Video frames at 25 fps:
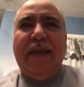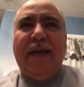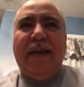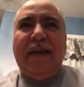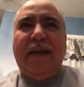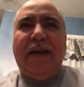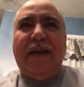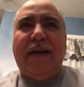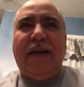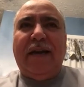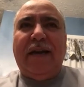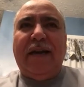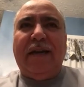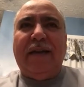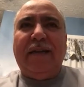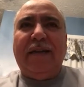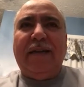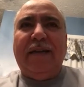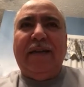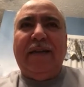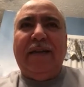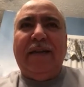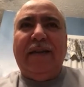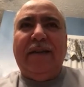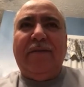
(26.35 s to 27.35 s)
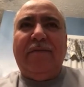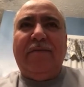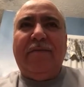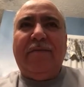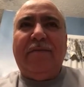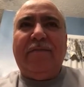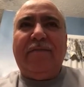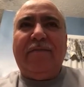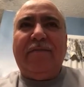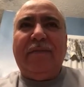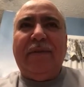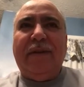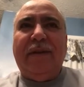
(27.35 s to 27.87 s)
uh, it
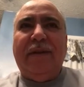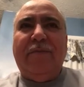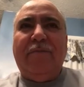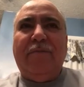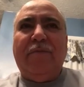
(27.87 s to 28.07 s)
it